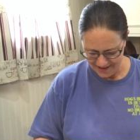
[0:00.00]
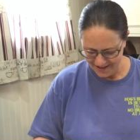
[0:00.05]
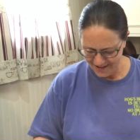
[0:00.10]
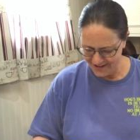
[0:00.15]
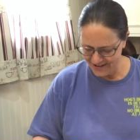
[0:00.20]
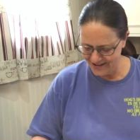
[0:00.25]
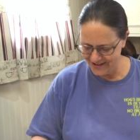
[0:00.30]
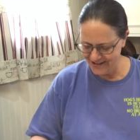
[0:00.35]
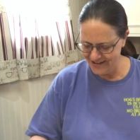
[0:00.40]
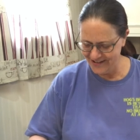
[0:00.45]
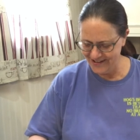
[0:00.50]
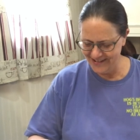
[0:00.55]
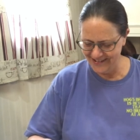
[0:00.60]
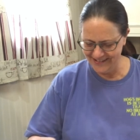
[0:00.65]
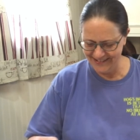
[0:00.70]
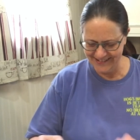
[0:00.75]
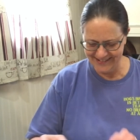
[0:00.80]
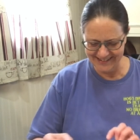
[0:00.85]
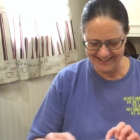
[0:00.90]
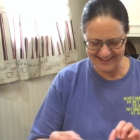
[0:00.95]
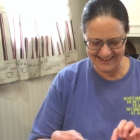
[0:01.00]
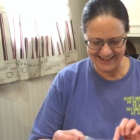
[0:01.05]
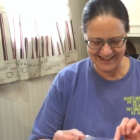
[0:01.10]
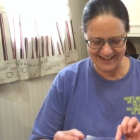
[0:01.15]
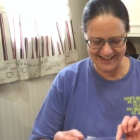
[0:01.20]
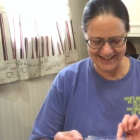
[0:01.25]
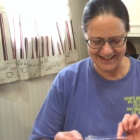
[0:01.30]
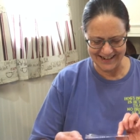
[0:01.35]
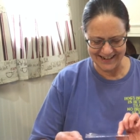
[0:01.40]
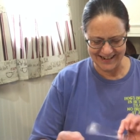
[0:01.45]
Ooh, look
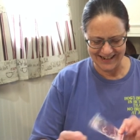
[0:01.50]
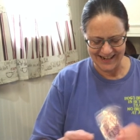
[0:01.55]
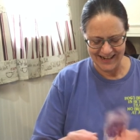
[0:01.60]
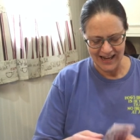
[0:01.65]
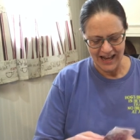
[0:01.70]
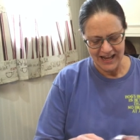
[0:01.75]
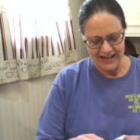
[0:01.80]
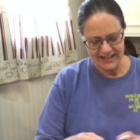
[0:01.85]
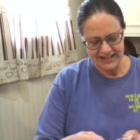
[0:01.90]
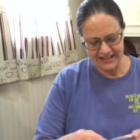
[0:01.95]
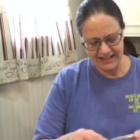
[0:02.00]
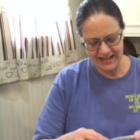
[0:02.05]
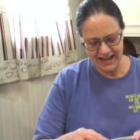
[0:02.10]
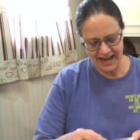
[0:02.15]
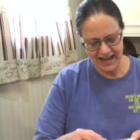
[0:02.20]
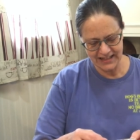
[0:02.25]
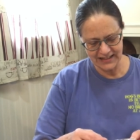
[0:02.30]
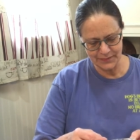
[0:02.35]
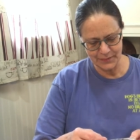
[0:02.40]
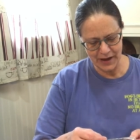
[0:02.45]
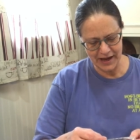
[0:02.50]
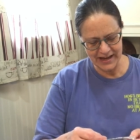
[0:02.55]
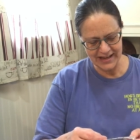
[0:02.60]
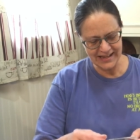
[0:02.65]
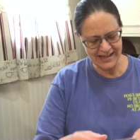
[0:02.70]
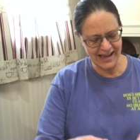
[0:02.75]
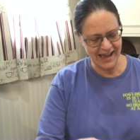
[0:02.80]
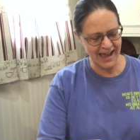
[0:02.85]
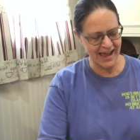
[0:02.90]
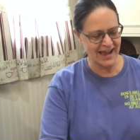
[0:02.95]
here. Did Kes make,
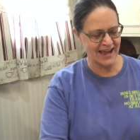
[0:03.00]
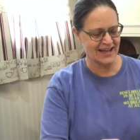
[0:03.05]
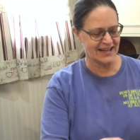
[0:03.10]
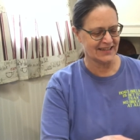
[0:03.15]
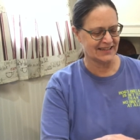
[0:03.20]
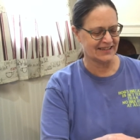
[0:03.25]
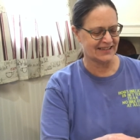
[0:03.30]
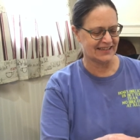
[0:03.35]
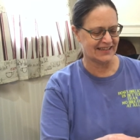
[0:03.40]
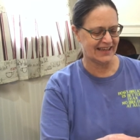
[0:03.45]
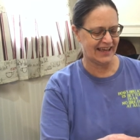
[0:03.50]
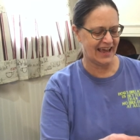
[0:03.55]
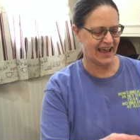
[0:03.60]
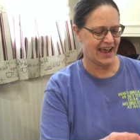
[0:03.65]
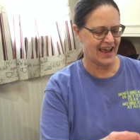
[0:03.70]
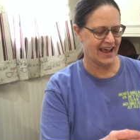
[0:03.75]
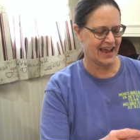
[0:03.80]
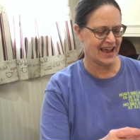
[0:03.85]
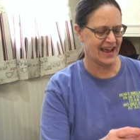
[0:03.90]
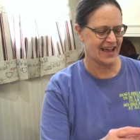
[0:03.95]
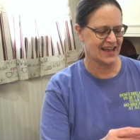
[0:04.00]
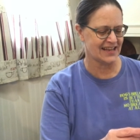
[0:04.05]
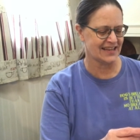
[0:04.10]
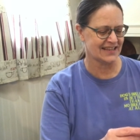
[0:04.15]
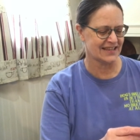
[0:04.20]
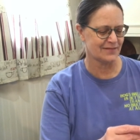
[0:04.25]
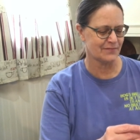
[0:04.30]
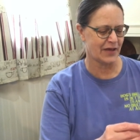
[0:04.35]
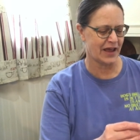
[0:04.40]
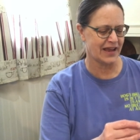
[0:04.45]
yes,
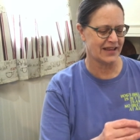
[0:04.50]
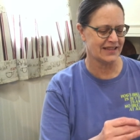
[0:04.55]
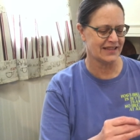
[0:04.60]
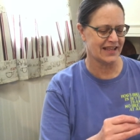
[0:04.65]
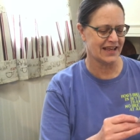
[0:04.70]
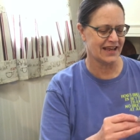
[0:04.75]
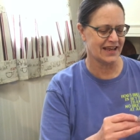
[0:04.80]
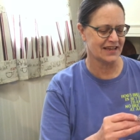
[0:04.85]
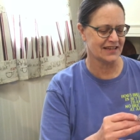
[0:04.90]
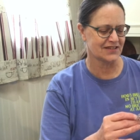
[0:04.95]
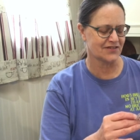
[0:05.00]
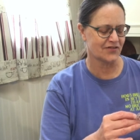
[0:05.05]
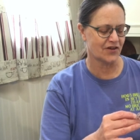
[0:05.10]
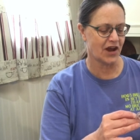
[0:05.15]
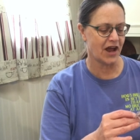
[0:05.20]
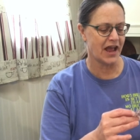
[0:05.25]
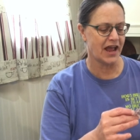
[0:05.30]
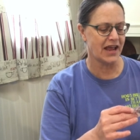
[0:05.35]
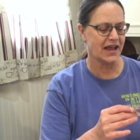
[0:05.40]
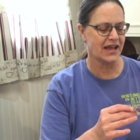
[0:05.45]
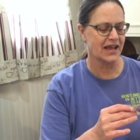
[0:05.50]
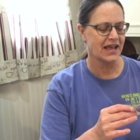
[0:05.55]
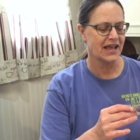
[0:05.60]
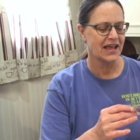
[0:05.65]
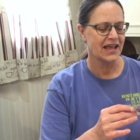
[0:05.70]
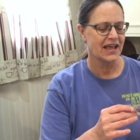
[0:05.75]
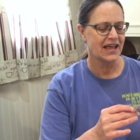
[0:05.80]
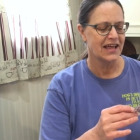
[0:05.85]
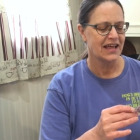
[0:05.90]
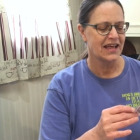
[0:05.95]
Kes made this, right?
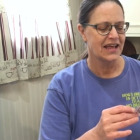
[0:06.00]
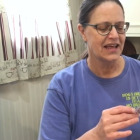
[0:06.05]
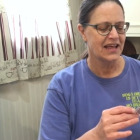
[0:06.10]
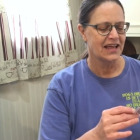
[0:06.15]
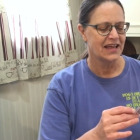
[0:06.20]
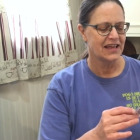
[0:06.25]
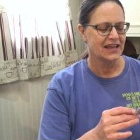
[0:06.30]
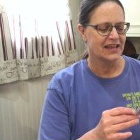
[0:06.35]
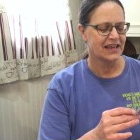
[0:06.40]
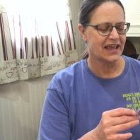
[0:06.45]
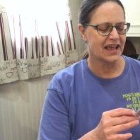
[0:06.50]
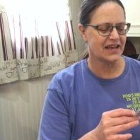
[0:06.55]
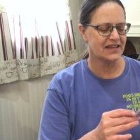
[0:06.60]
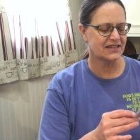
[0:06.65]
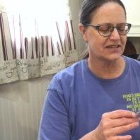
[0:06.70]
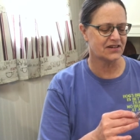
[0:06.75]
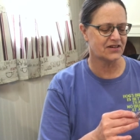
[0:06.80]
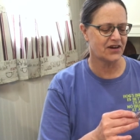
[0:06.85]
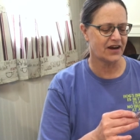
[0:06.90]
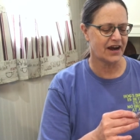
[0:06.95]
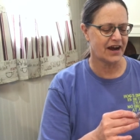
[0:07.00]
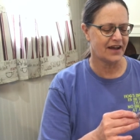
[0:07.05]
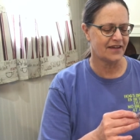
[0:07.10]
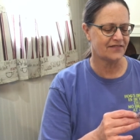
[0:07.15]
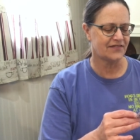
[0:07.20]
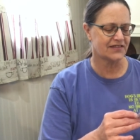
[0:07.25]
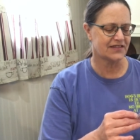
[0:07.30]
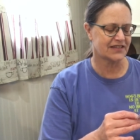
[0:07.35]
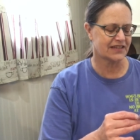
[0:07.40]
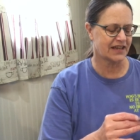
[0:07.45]
Kiss
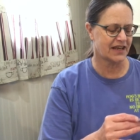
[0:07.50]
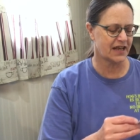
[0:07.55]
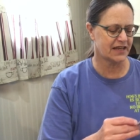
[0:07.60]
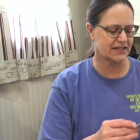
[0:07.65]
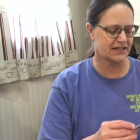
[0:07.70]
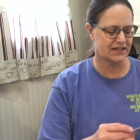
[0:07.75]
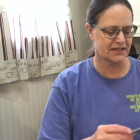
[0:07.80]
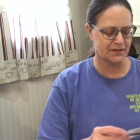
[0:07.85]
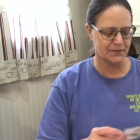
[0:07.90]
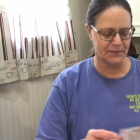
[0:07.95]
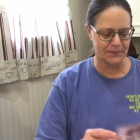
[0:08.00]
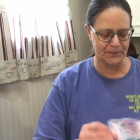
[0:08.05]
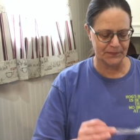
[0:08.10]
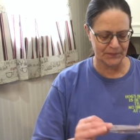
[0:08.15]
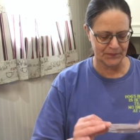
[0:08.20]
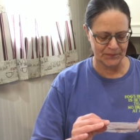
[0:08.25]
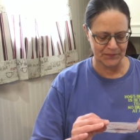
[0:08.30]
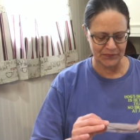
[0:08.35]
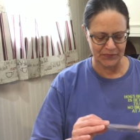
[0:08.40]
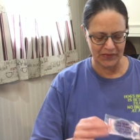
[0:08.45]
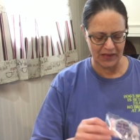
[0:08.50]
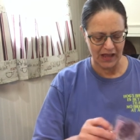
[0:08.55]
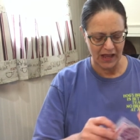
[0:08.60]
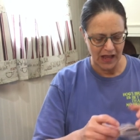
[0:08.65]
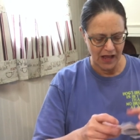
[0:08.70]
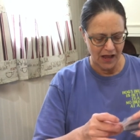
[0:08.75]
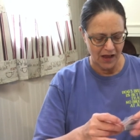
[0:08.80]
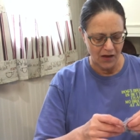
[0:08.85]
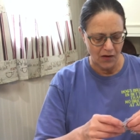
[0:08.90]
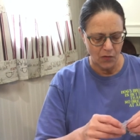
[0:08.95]
Crafts Custom,
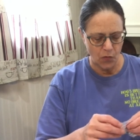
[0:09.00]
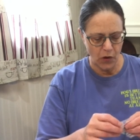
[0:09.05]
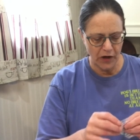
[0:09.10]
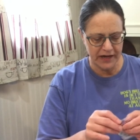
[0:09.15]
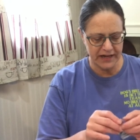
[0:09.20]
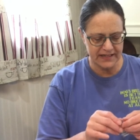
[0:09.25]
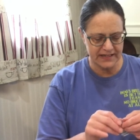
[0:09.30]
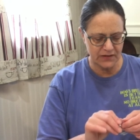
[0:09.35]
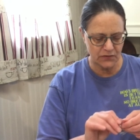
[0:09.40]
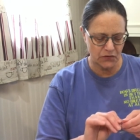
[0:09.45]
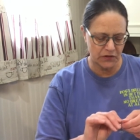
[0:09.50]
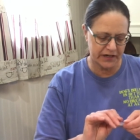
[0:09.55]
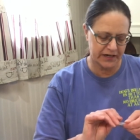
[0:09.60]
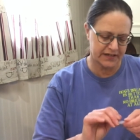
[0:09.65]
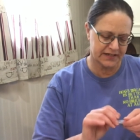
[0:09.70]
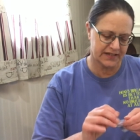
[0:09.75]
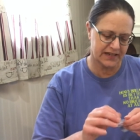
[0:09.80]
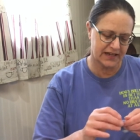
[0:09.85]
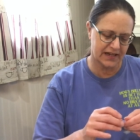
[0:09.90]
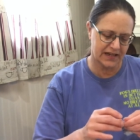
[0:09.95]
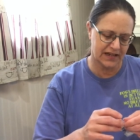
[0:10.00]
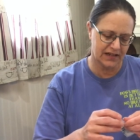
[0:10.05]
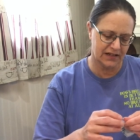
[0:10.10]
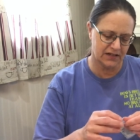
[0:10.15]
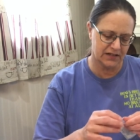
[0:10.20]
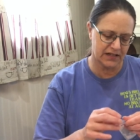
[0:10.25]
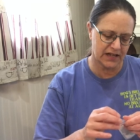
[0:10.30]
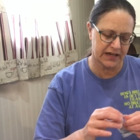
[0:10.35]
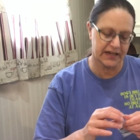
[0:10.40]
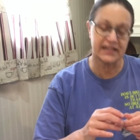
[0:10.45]
what is it, what is it? It
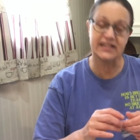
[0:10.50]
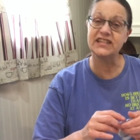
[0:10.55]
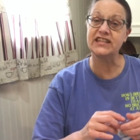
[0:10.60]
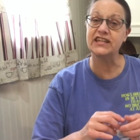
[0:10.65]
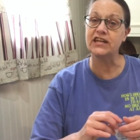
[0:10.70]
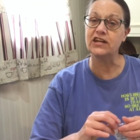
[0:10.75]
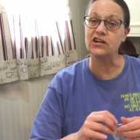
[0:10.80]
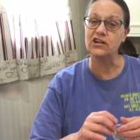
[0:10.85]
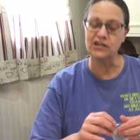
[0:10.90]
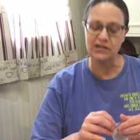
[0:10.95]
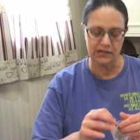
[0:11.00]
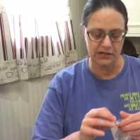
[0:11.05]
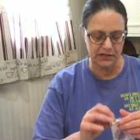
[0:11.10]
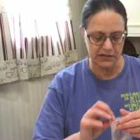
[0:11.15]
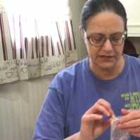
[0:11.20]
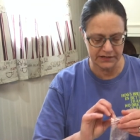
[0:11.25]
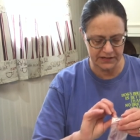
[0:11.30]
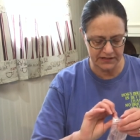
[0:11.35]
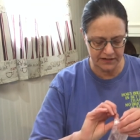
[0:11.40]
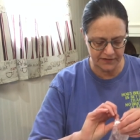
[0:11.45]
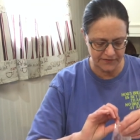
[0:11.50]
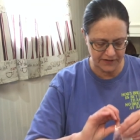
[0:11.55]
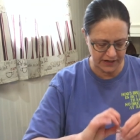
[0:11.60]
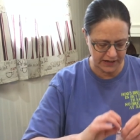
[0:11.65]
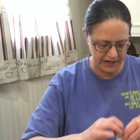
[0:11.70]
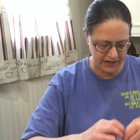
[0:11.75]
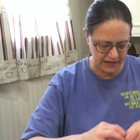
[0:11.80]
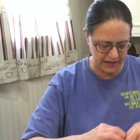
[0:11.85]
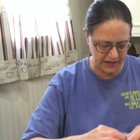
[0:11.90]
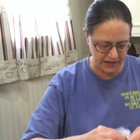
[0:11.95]
looks like a sticker. Let's see if I
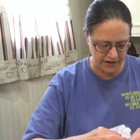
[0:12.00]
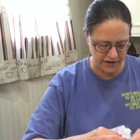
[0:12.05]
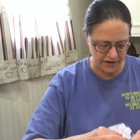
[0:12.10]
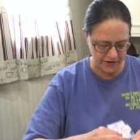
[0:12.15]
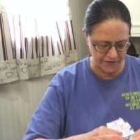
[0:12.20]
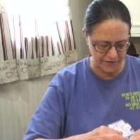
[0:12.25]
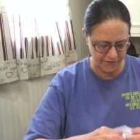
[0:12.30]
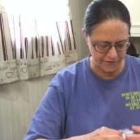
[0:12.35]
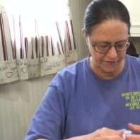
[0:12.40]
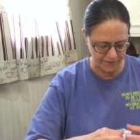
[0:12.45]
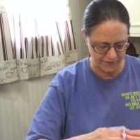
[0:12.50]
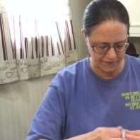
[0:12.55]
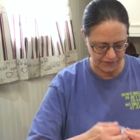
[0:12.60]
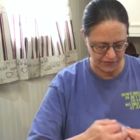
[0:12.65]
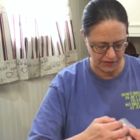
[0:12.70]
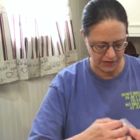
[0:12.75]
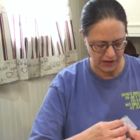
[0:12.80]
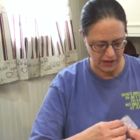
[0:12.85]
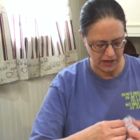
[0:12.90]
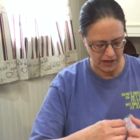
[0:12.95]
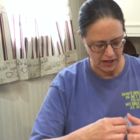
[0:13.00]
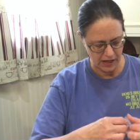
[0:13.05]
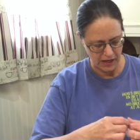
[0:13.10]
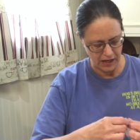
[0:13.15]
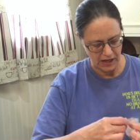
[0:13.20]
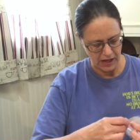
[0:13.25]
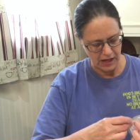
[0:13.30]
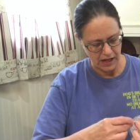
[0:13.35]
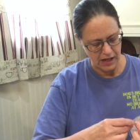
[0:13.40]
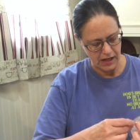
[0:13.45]
can get in here.
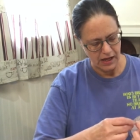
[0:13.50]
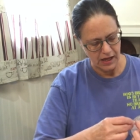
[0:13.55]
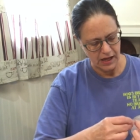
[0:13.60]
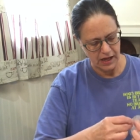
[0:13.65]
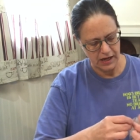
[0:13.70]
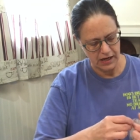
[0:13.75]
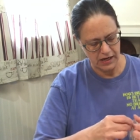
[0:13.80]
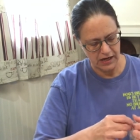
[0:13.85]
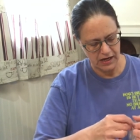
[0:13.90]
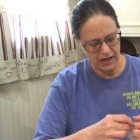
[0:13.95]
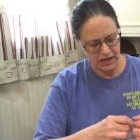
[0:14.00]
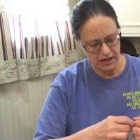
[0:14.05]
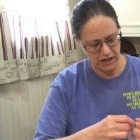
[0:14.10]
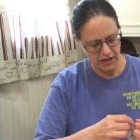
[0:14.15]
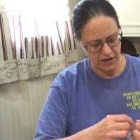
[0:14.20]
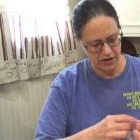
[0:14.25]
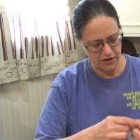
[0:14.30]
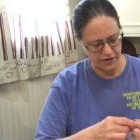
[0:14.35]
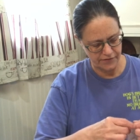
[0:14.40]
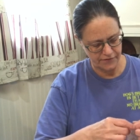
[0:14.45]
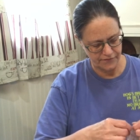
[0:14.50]
How you get in here?